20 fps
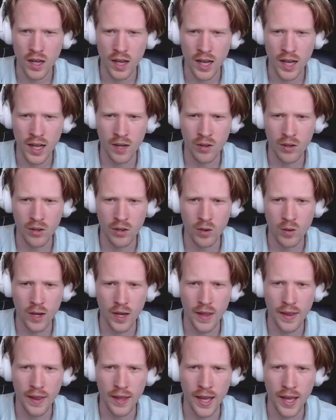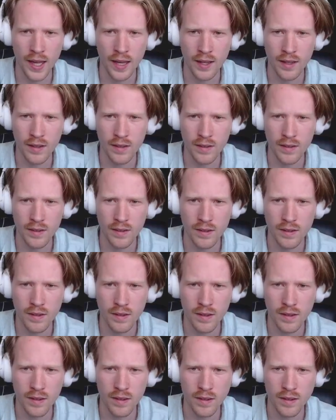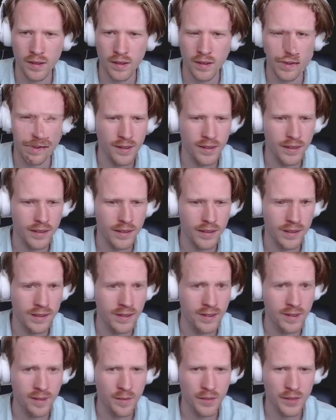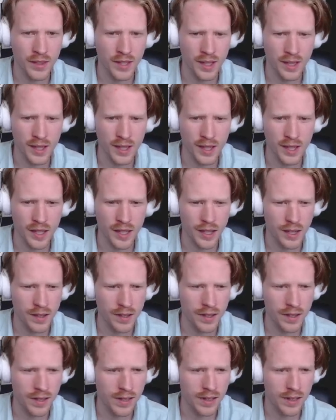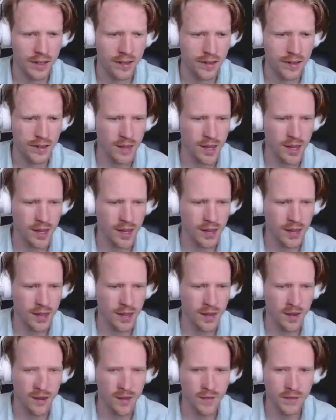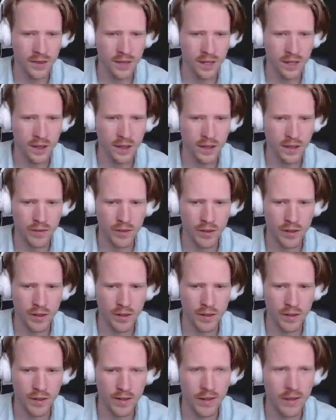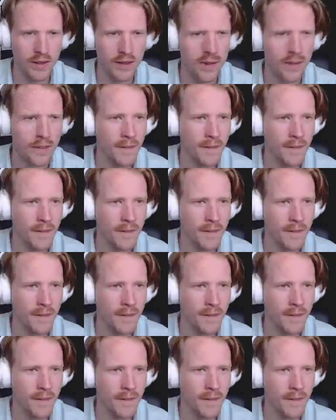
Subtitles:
I don't know why that is something that I'm gonna get taken off the internet for this.